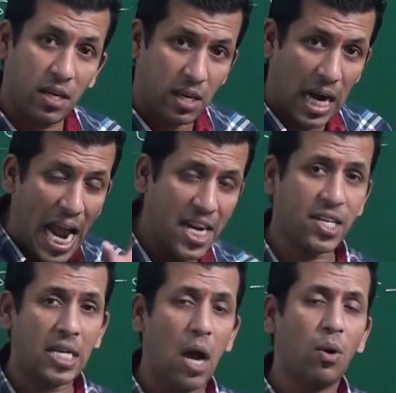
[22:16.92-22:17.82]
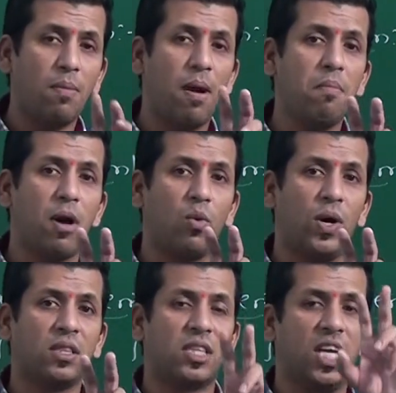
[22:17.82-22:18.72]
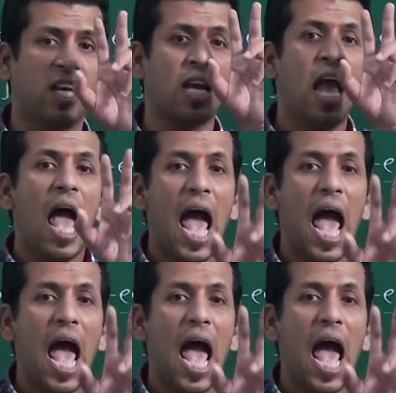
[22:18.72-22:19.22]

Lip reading: right now, remember one thing,